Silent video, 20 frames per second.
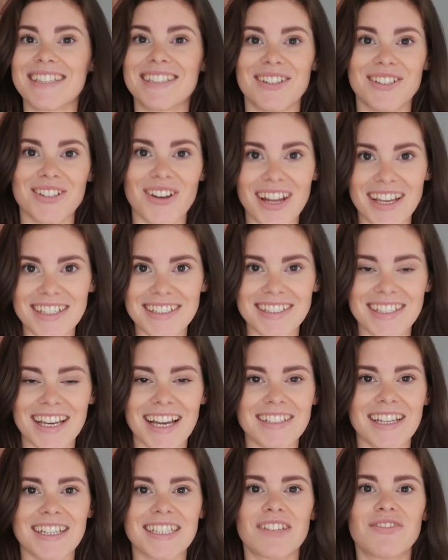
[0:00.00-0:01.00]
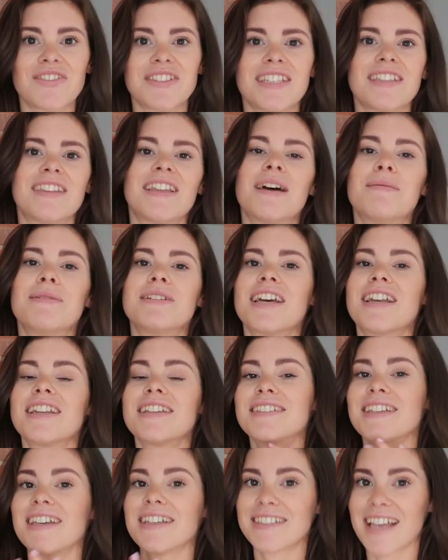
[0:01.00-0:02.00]
So non-exercise activity
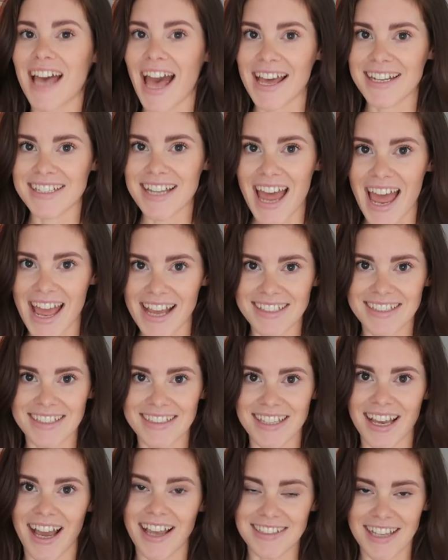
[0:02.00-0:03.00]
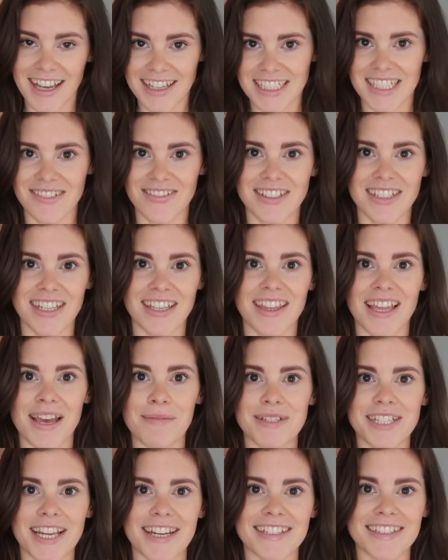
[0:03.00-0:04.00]
thermogenesis and exercise activity
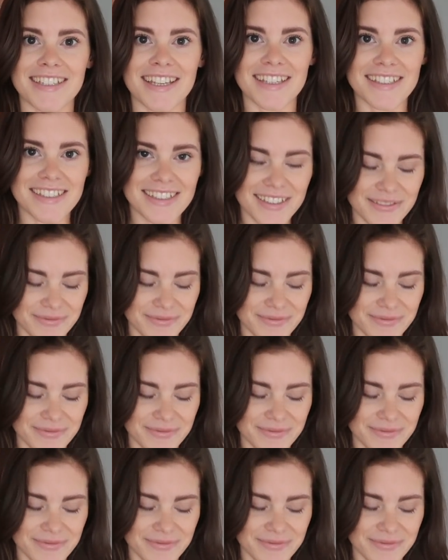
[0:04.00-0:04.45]
thermogenesis.